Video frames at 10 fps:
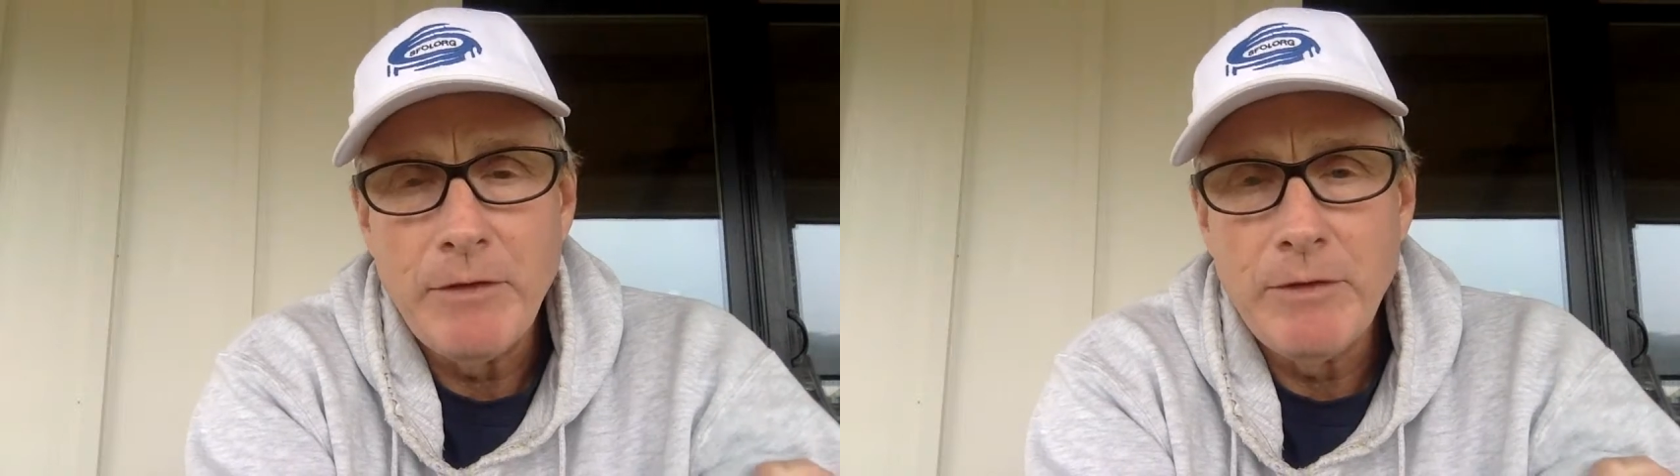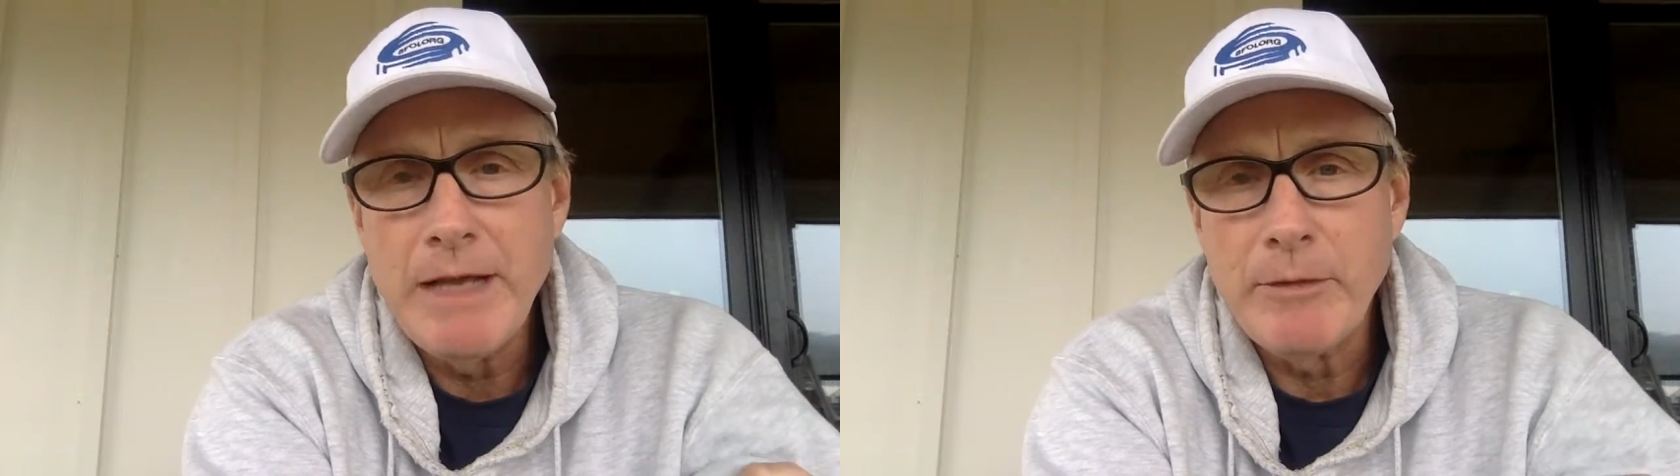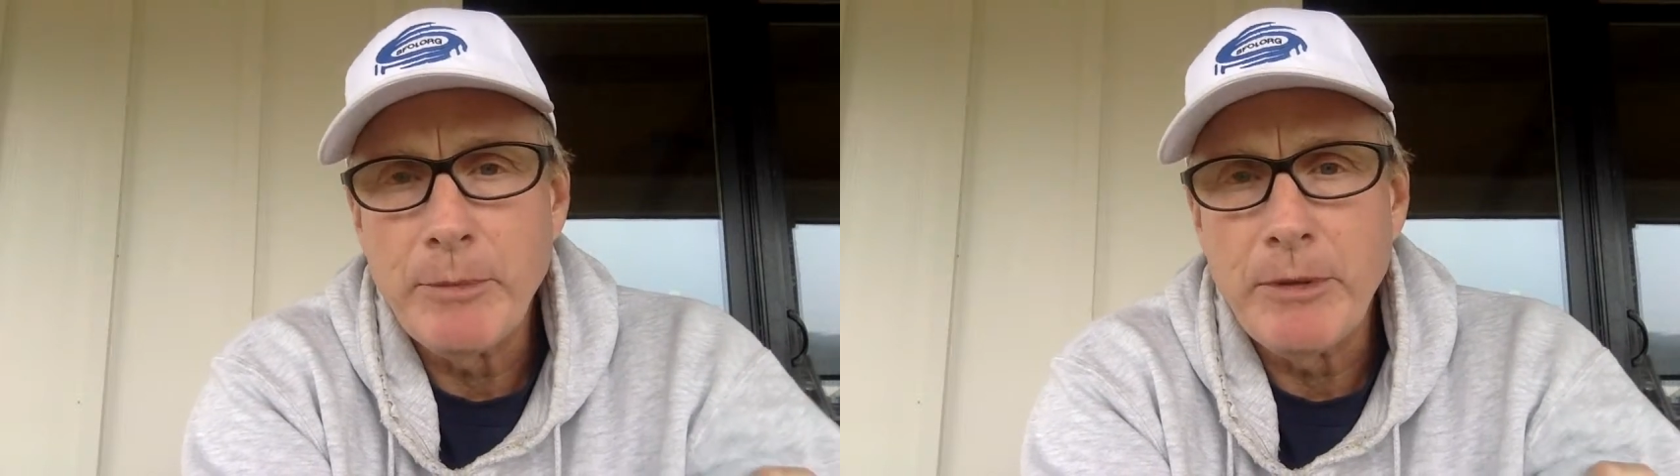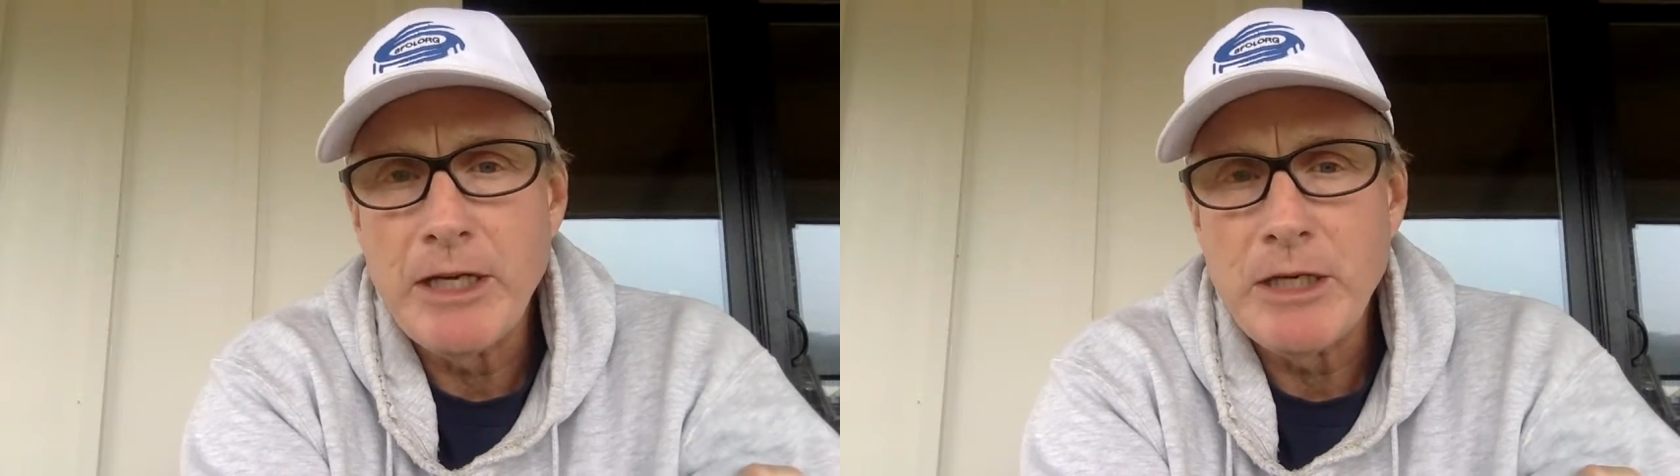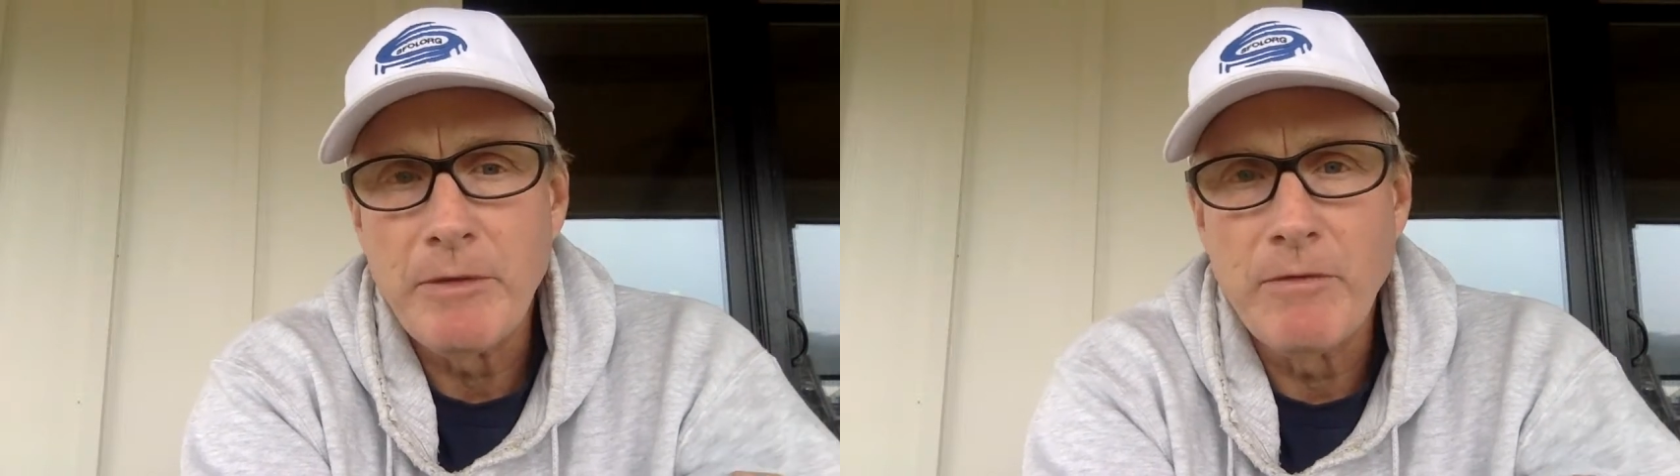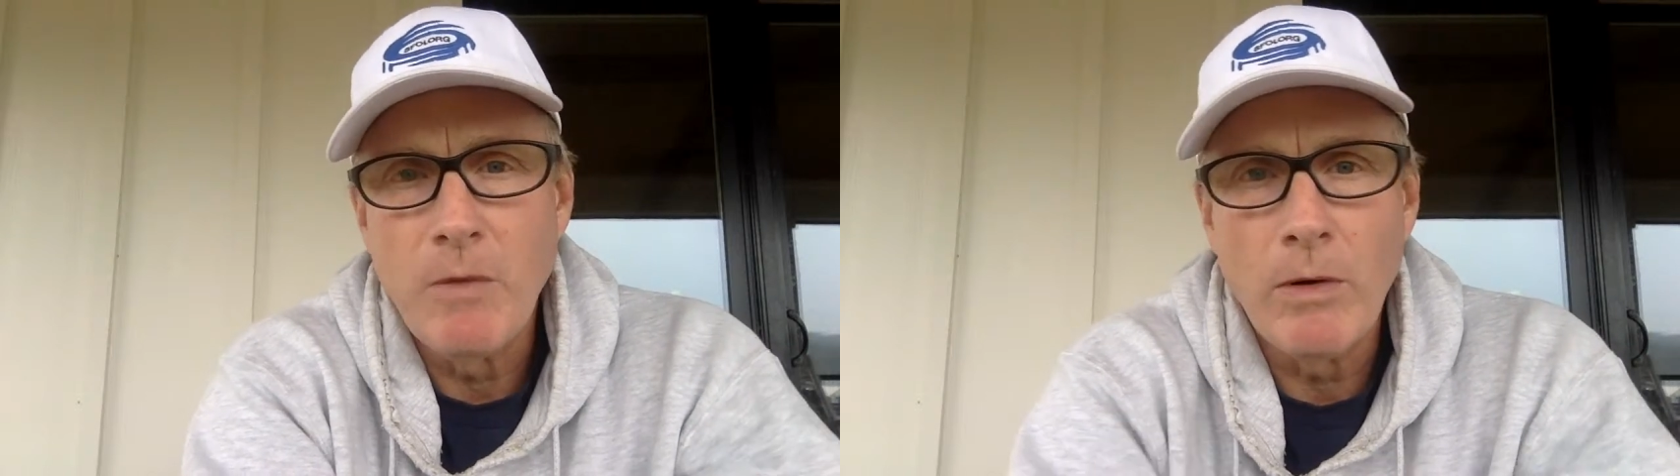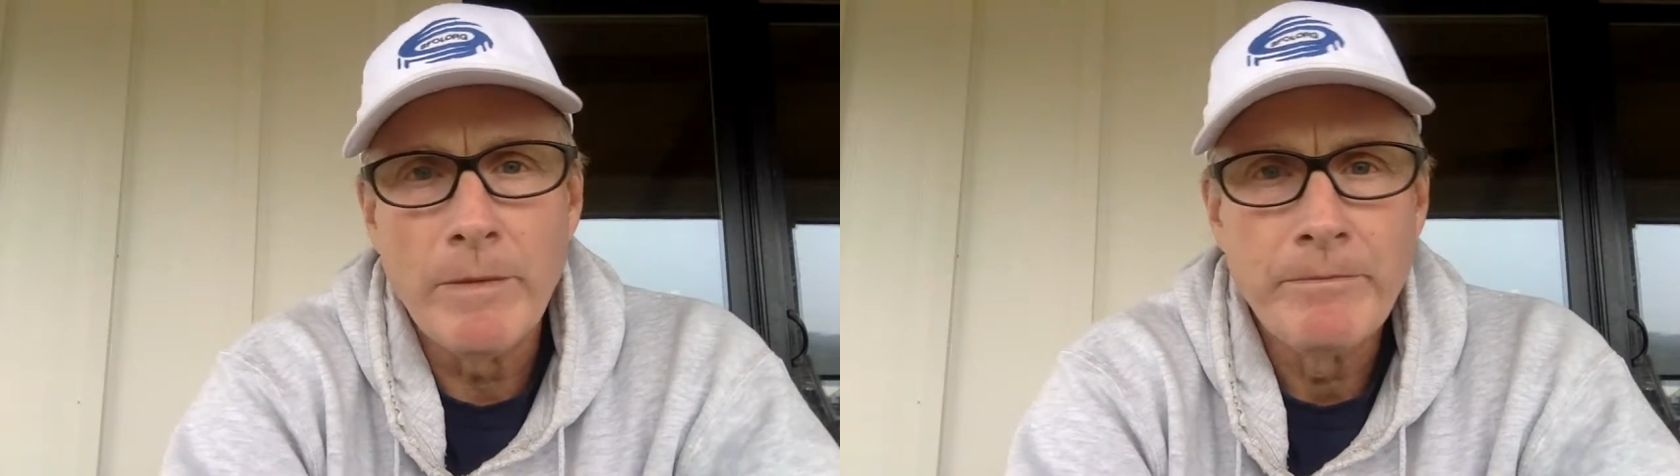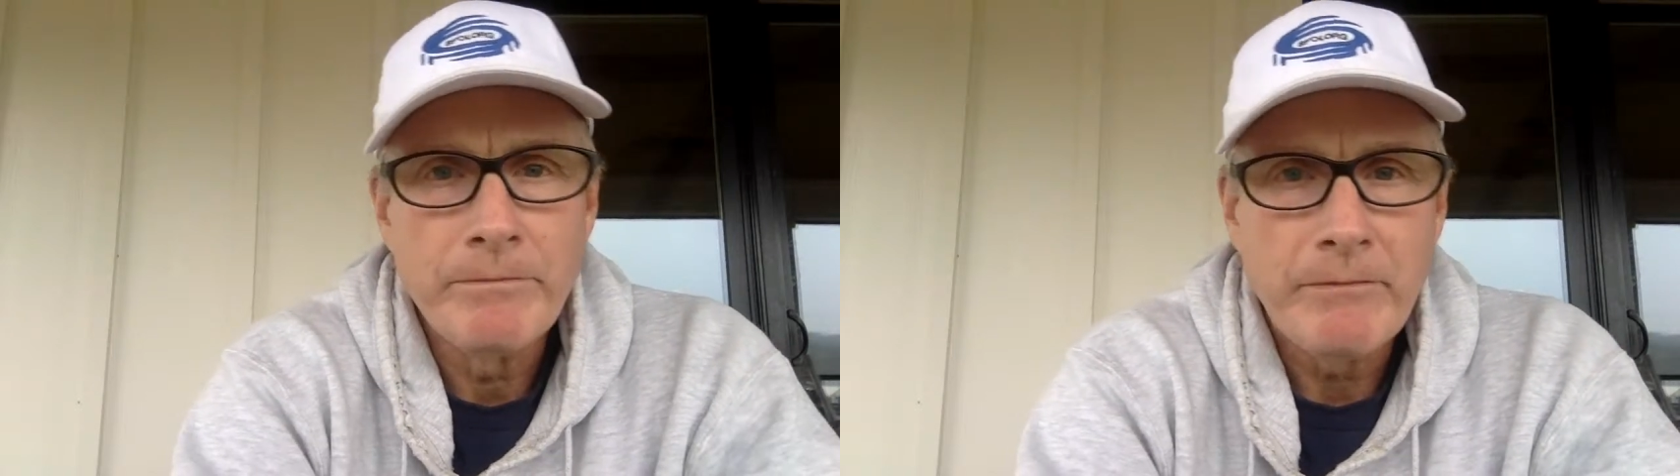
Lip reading: you've never preached before,